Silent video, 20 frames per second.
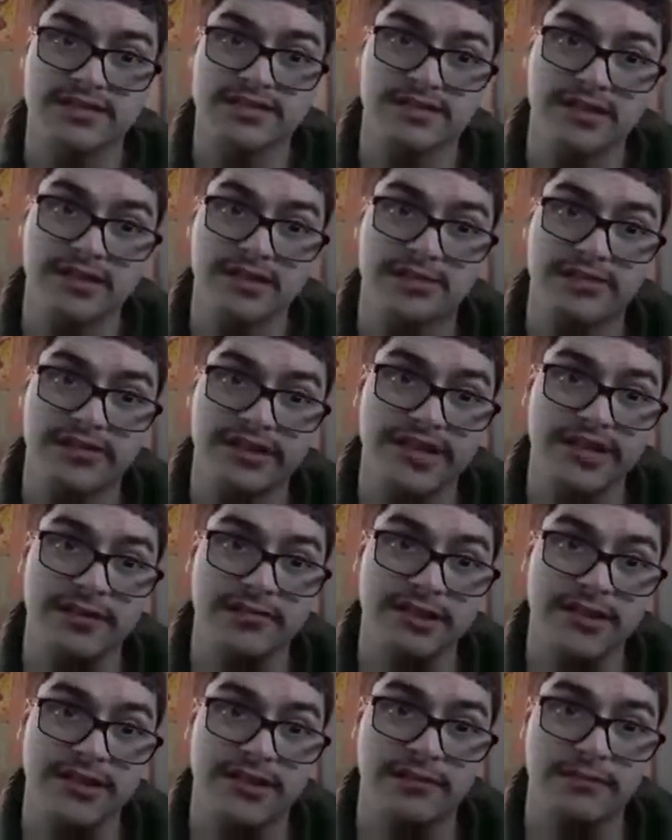So
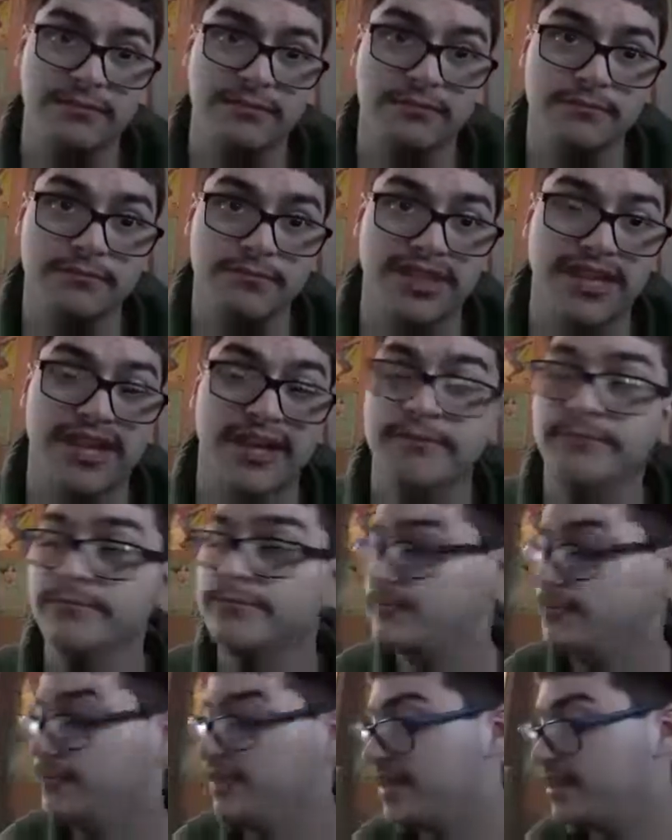anyway, yeah,
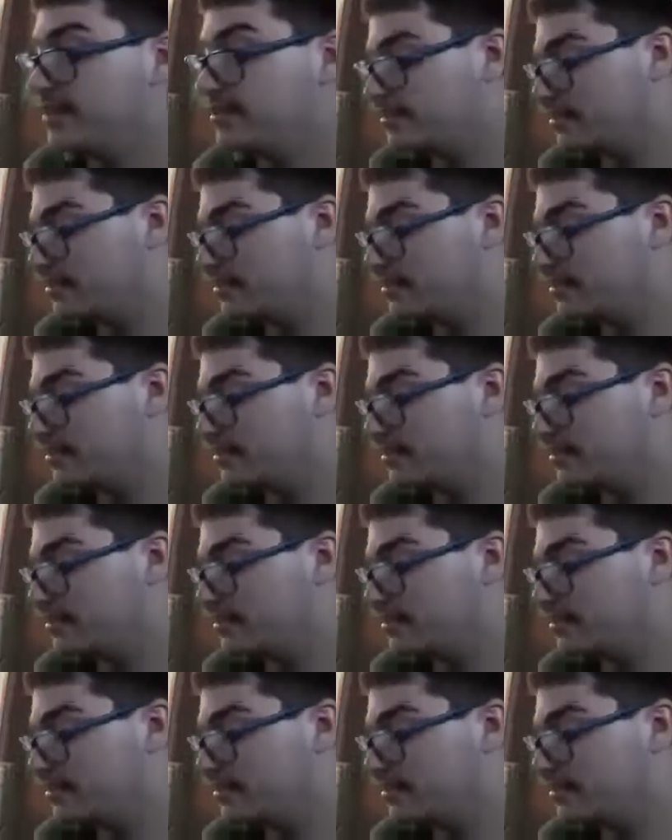that